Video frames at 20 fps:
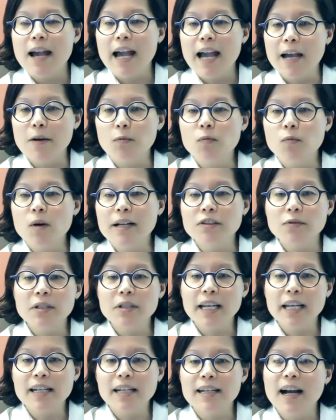And what
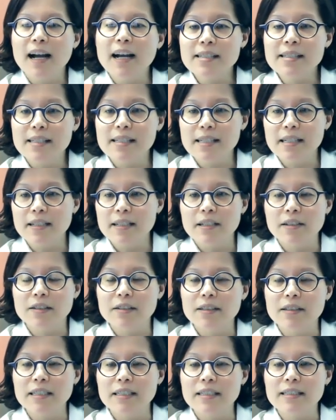you cannot see
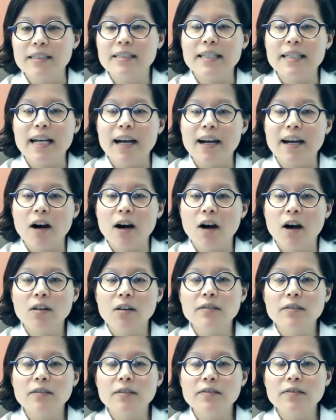here is that all
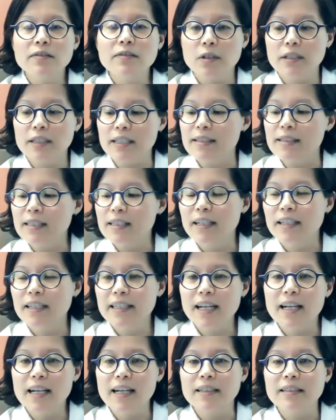of these organs,
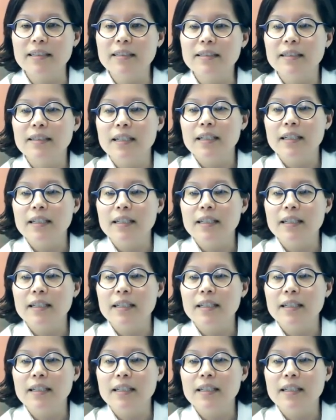again,